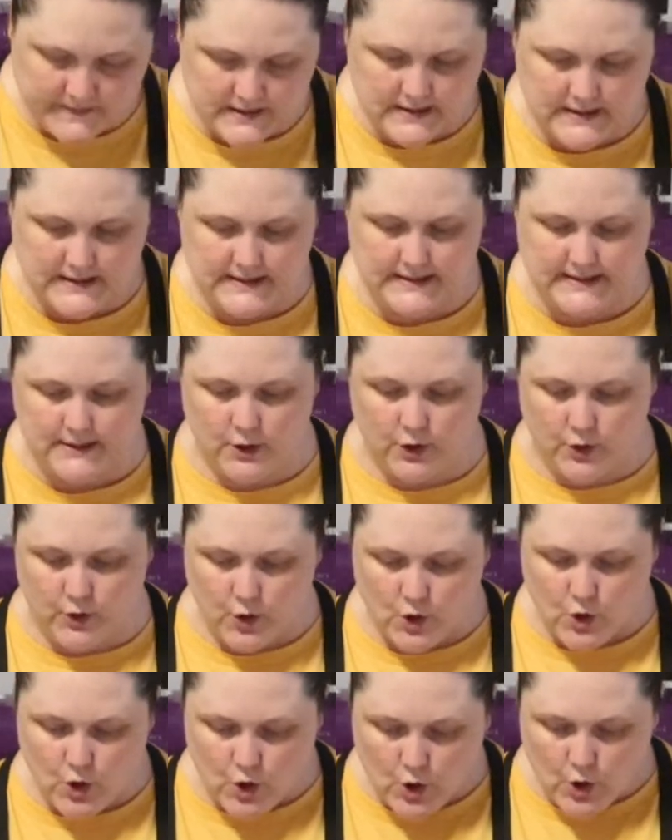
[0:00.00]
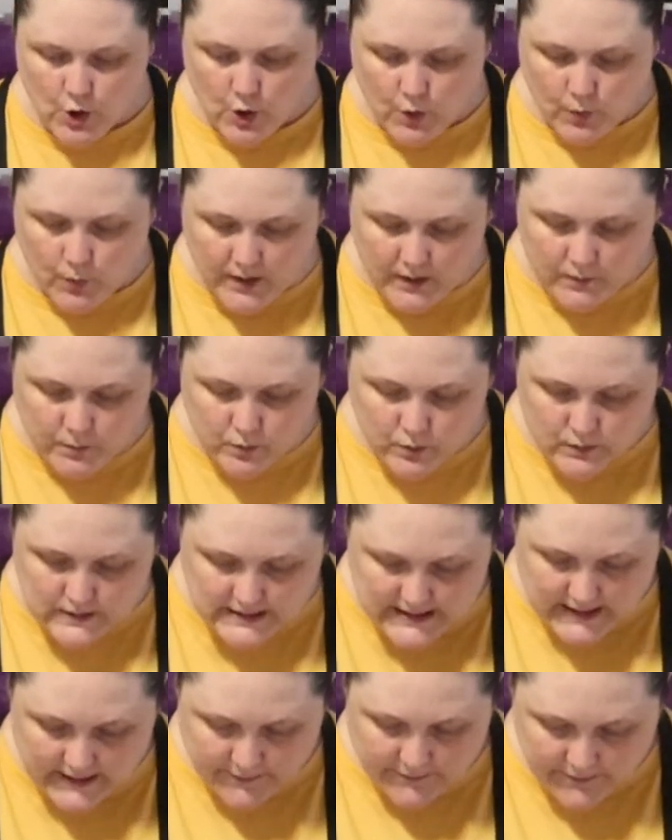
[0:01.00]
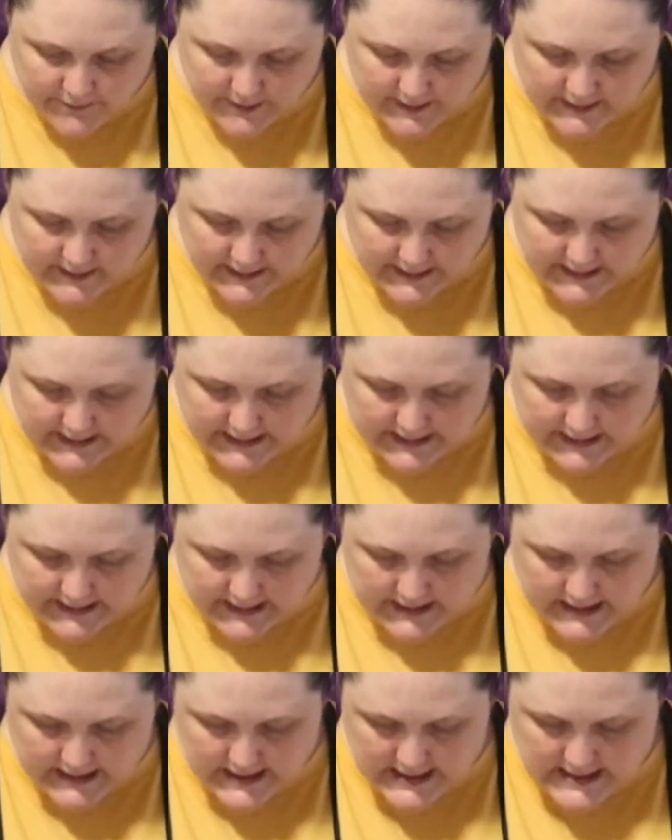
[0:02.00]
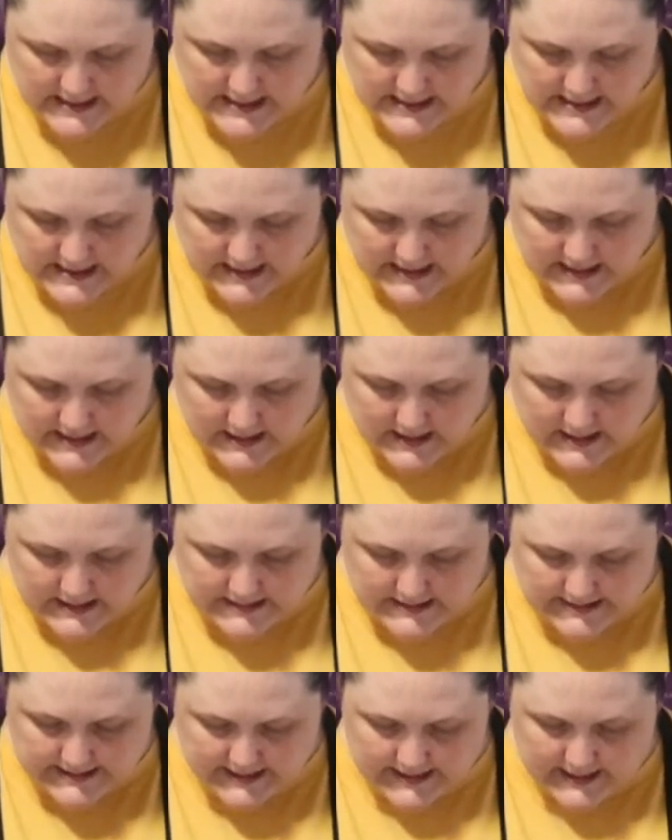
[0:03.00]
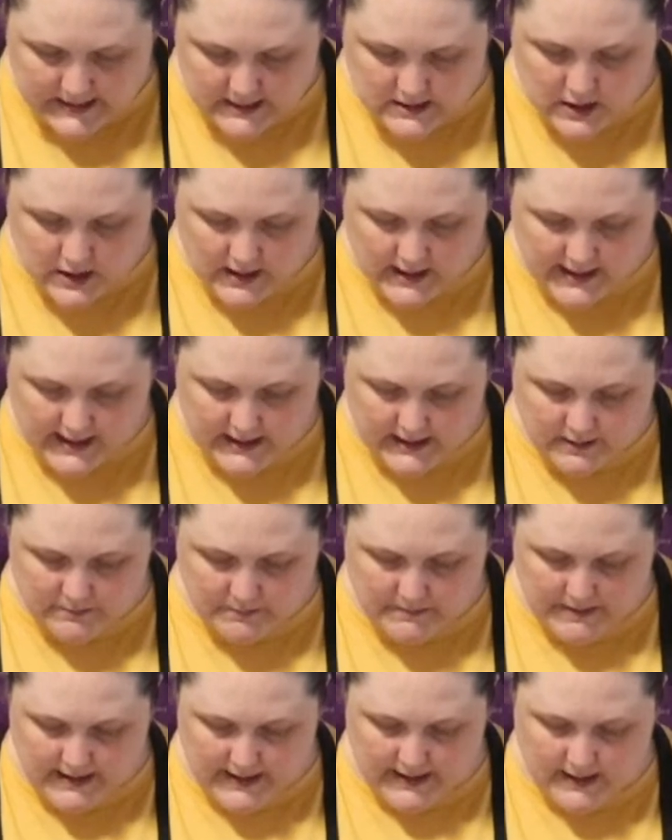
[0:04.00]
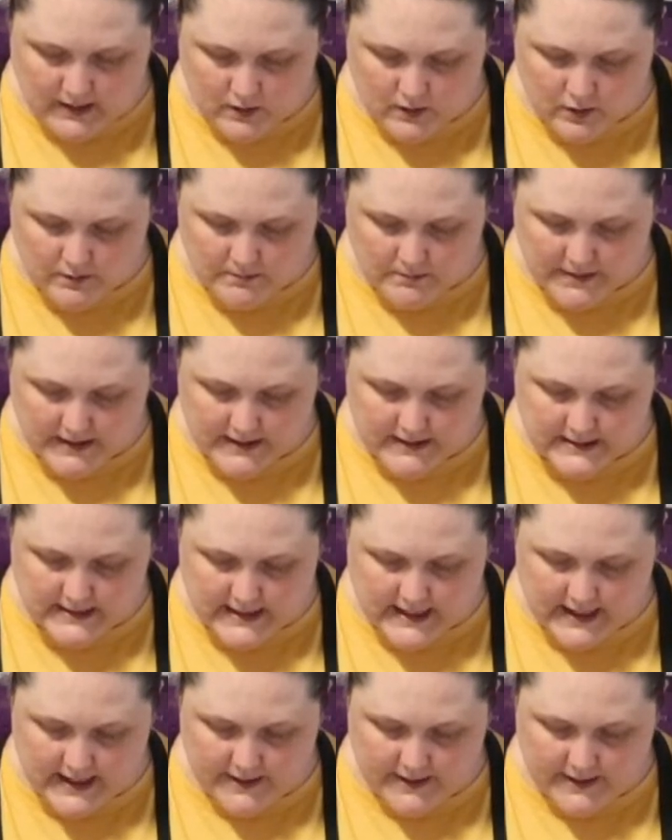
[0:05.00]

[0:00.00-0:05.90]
So we will definitely see a tired me on Monday.